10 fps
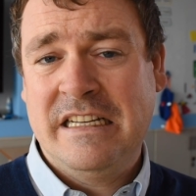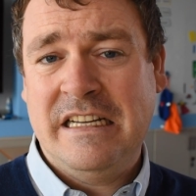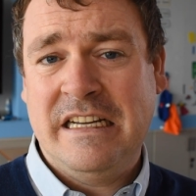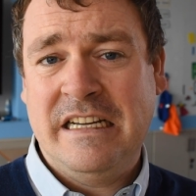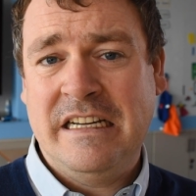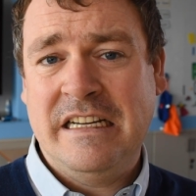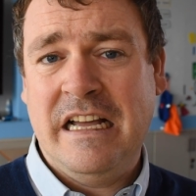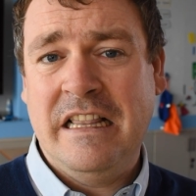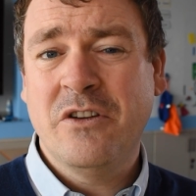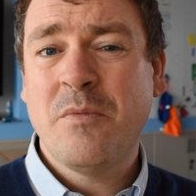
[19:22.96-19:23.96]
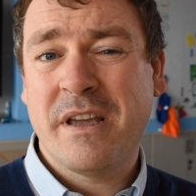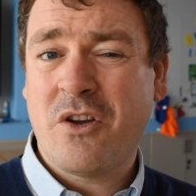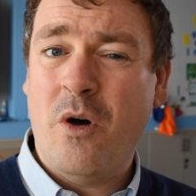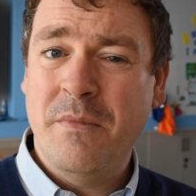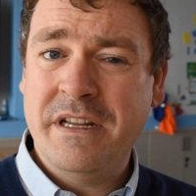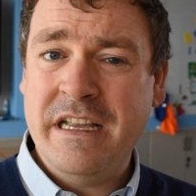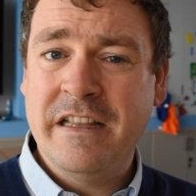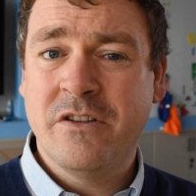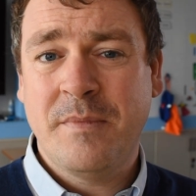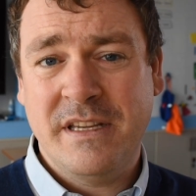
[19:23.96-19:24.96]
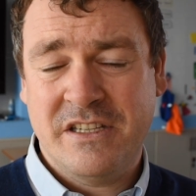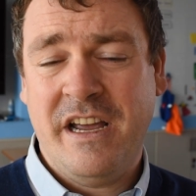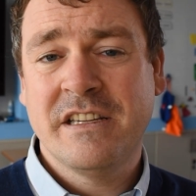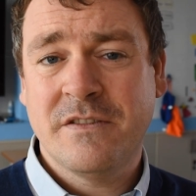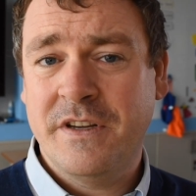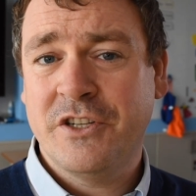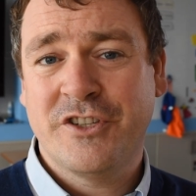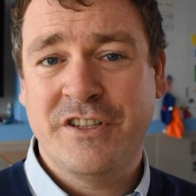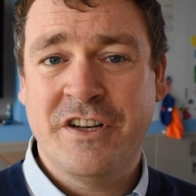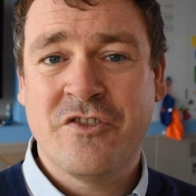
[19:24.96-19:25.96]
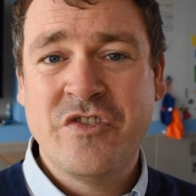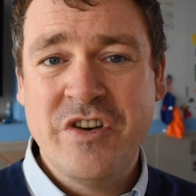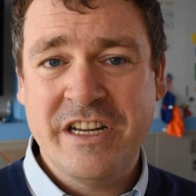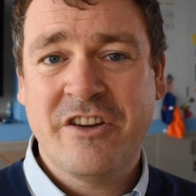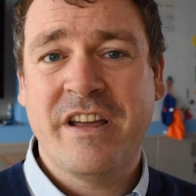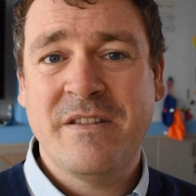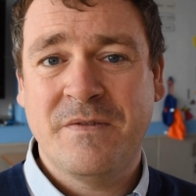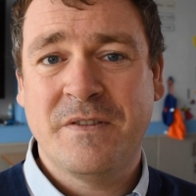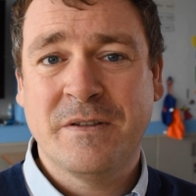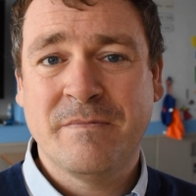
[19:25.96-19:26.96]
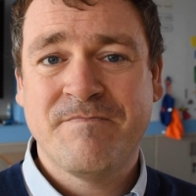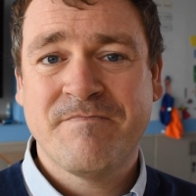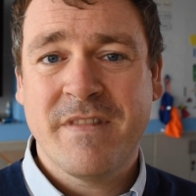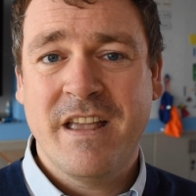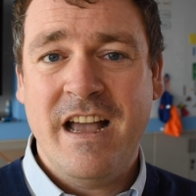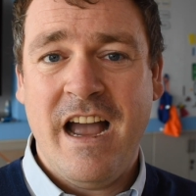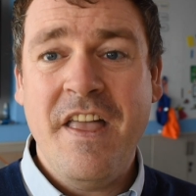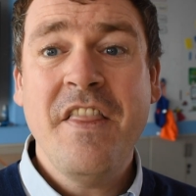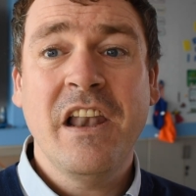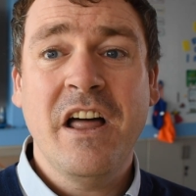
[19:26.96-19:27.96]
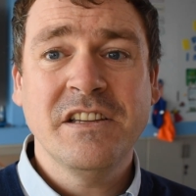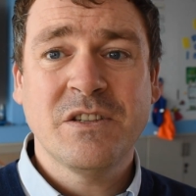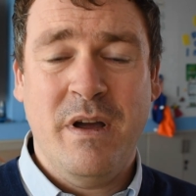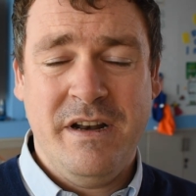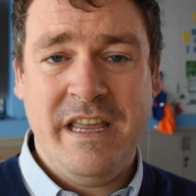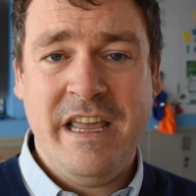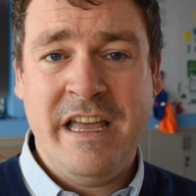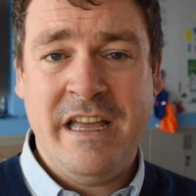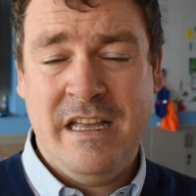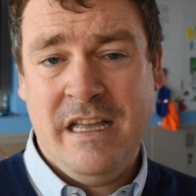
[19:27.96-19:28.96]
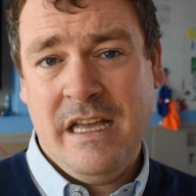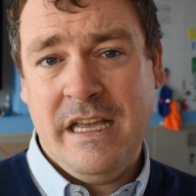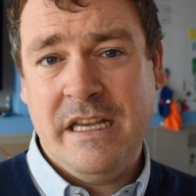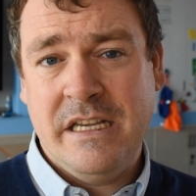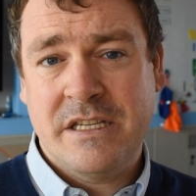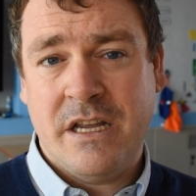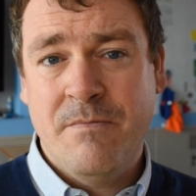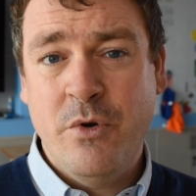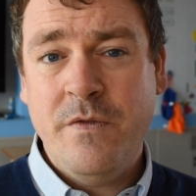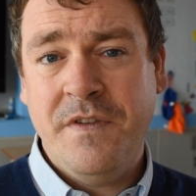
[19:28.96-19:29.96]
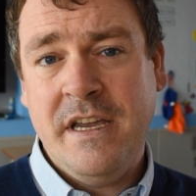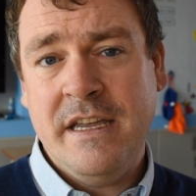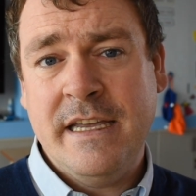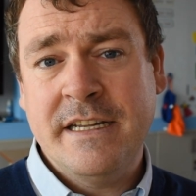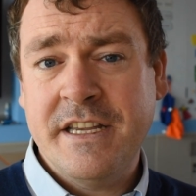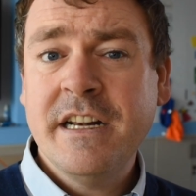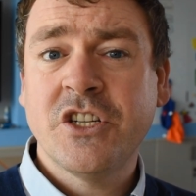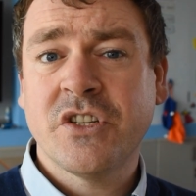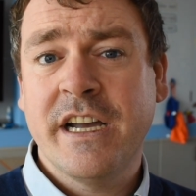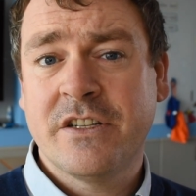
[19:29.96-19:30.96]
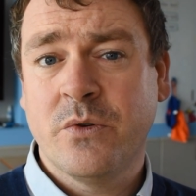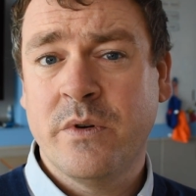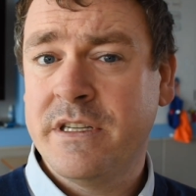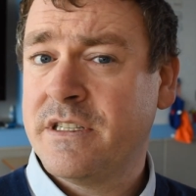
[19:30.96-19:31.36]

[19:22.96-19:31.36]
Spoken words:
a little bit comedy, a little bit science fiction, and a really great film. And then the last one here is a movie, its English title is